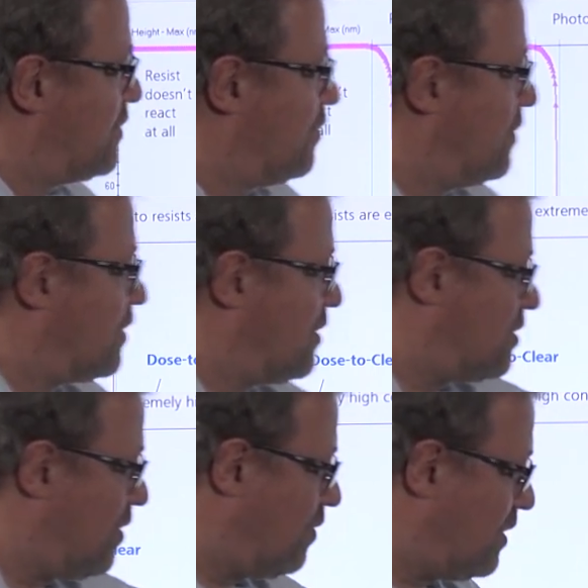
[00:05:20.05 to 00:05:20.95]
So you can
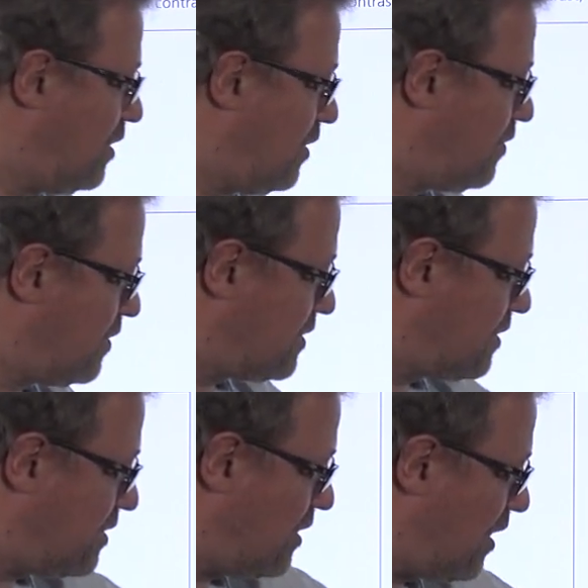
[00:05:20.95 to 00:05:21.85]
show it here. This
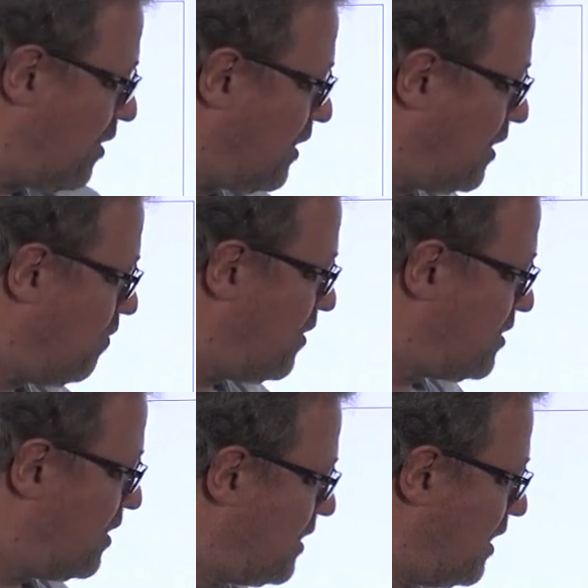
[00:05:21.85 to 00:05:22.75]
is the aerial
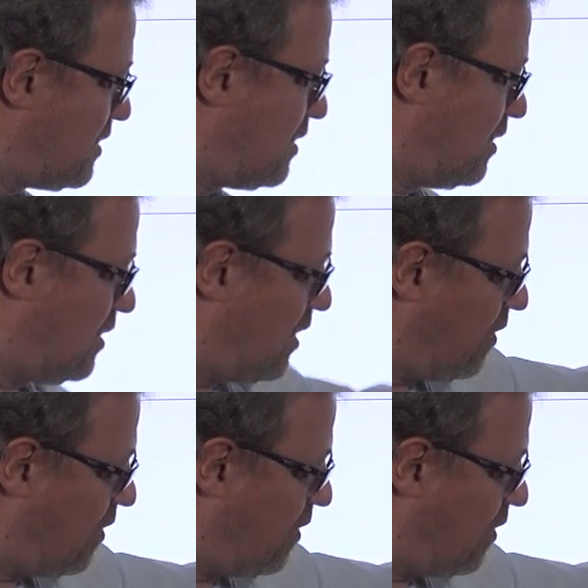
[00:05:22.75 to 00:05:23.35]
image intensity.